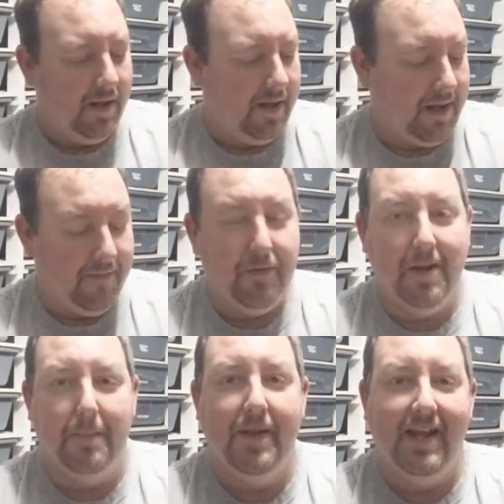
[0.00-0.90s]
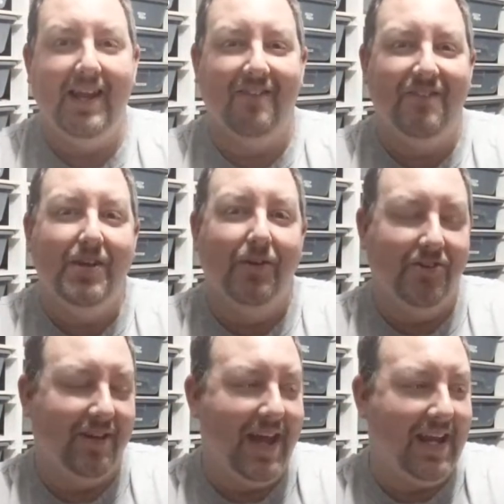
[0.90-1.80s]
like if you get bit, it feels
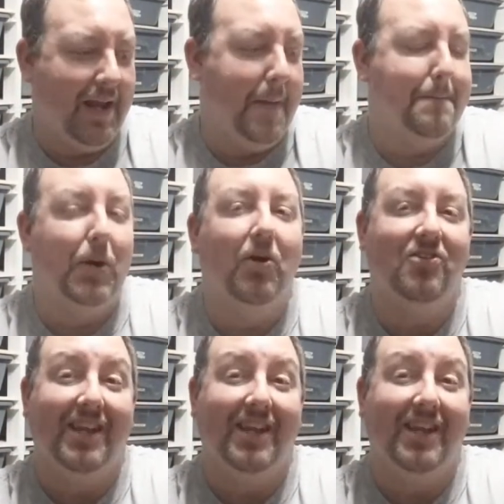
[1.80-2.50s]
like it burns, like